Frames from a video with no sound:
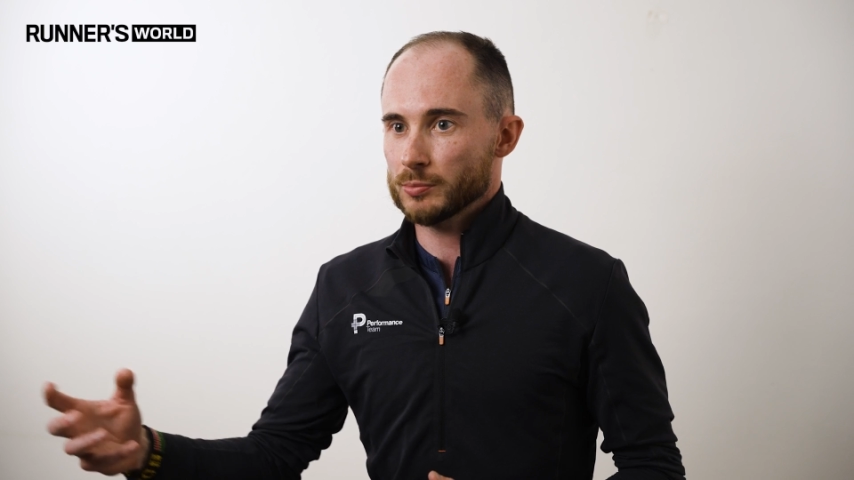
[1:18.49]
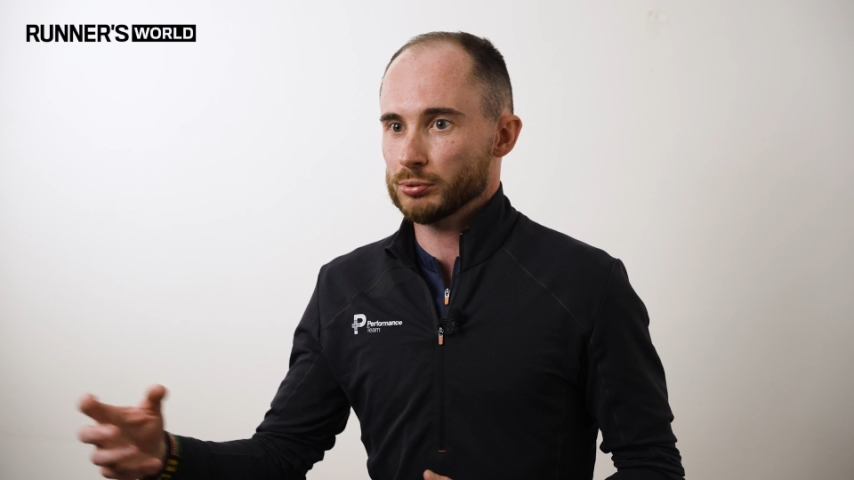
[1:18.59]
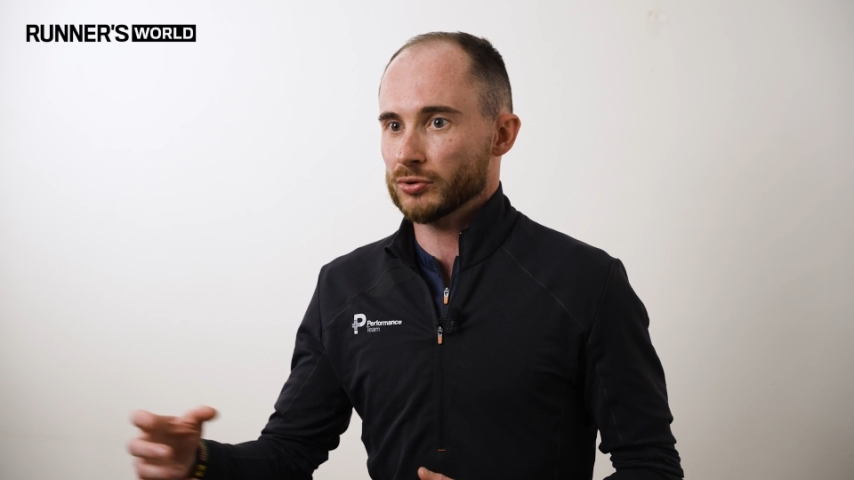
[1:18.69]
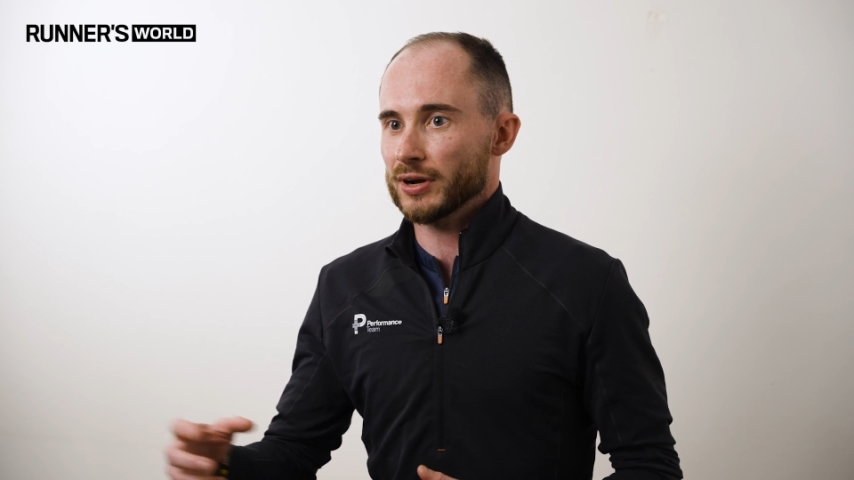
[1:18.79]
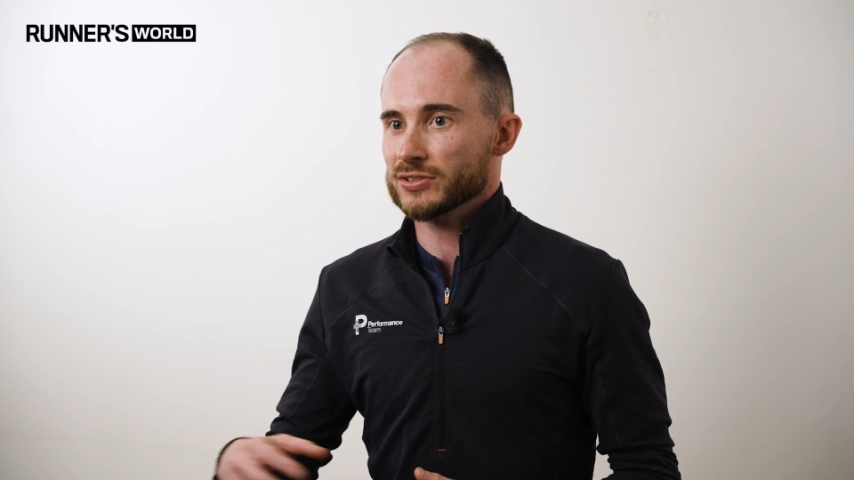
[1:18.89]

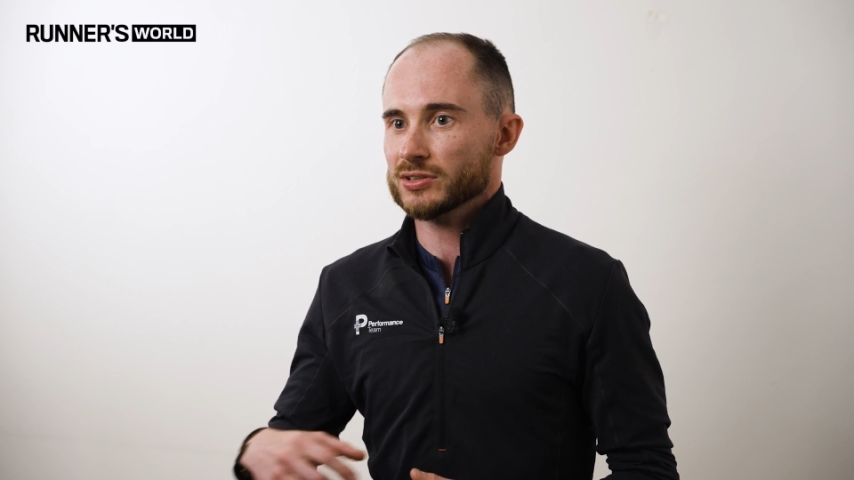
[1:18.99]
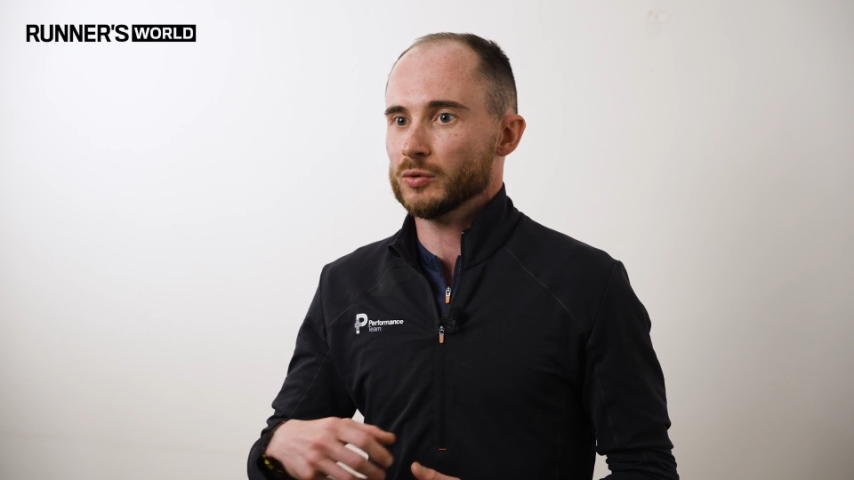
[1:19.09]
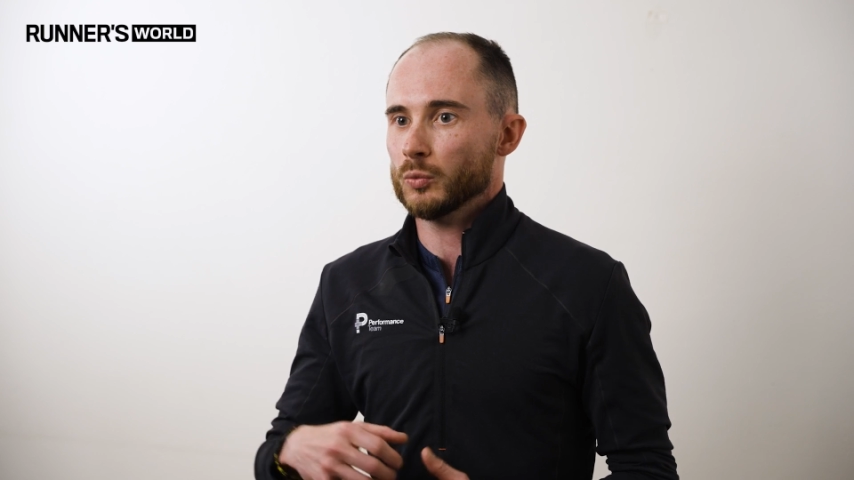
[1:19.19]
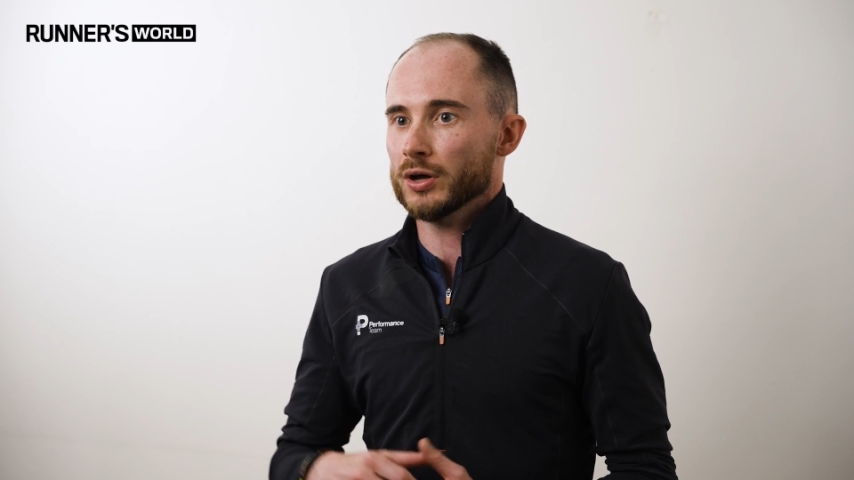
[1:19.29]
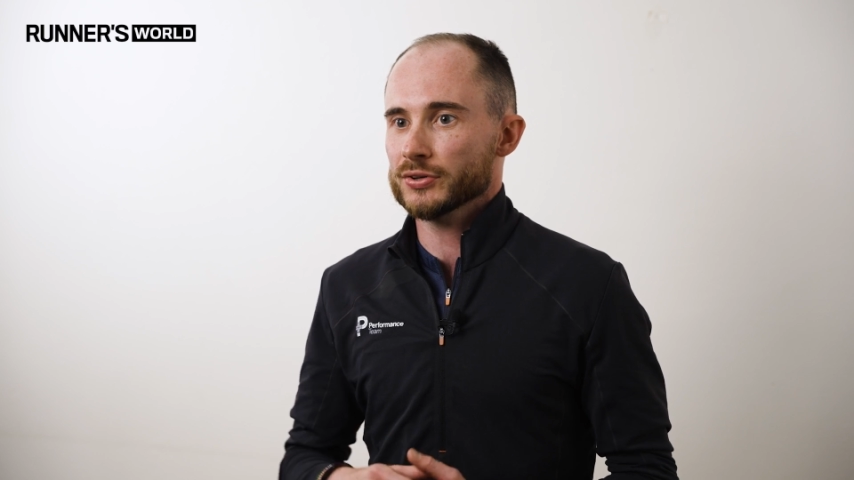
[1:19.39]
progress
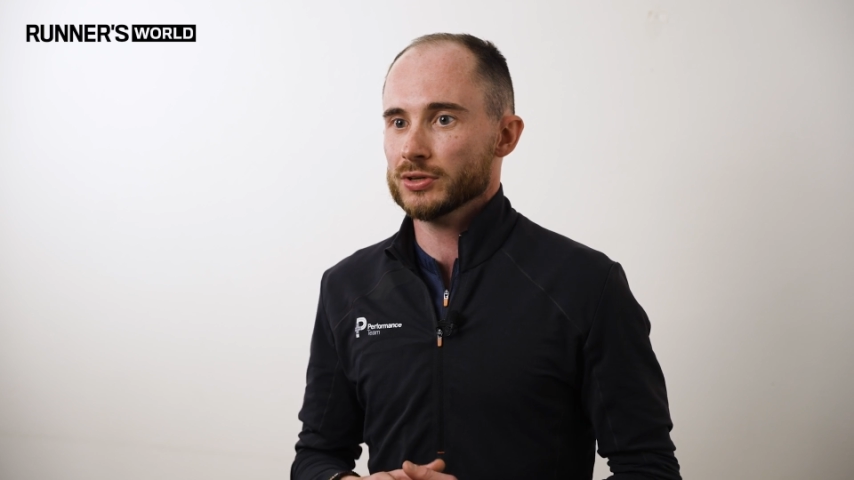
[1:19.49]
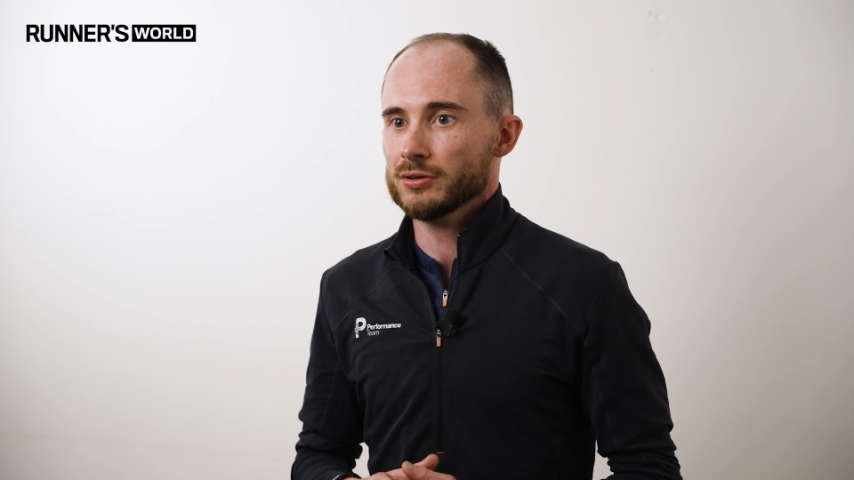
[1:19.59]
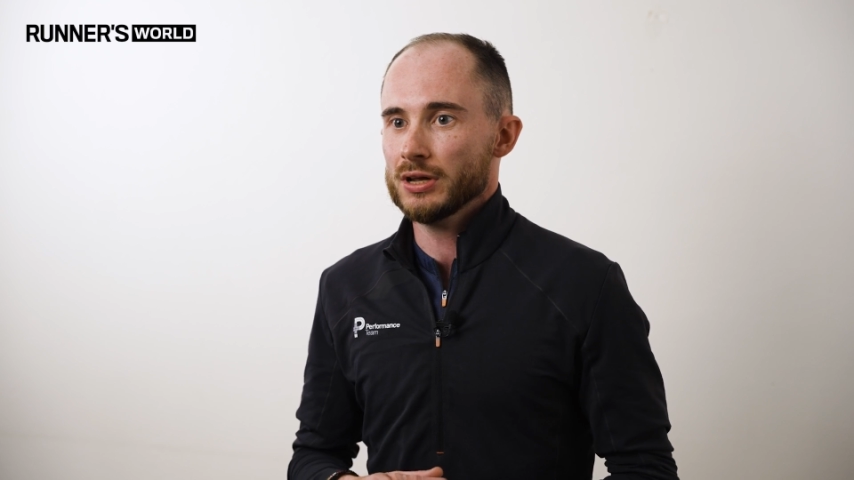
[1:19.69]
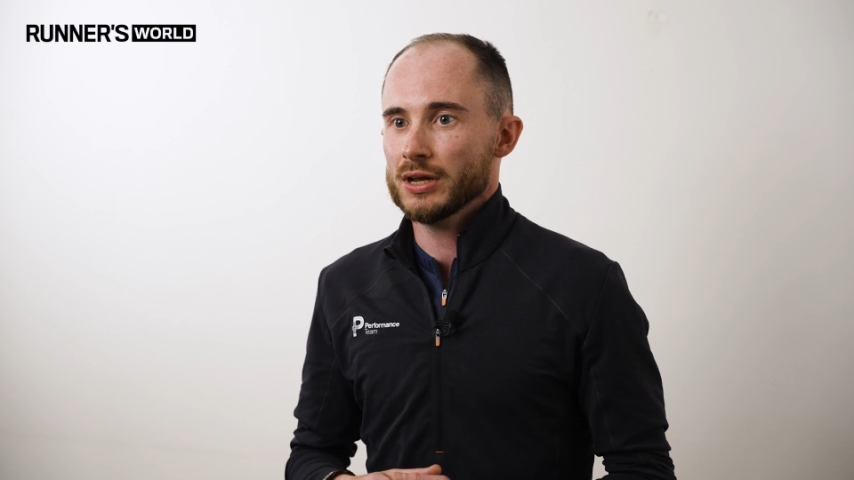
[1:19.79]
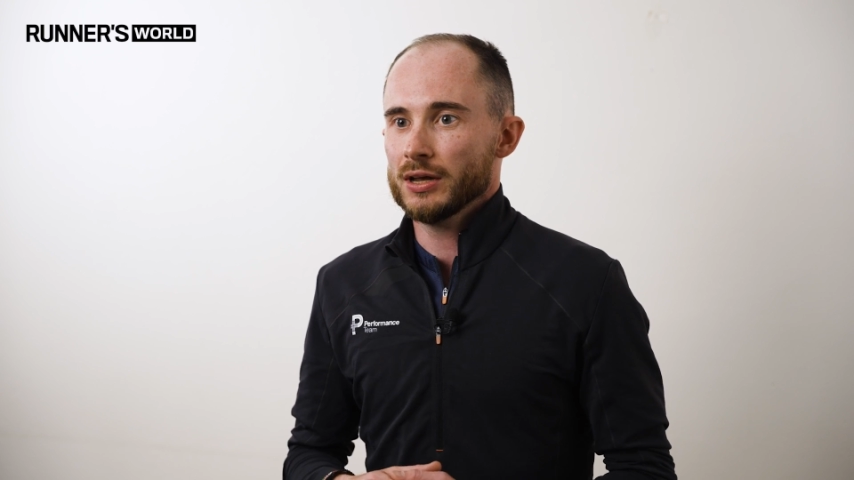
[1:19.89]
and worsen,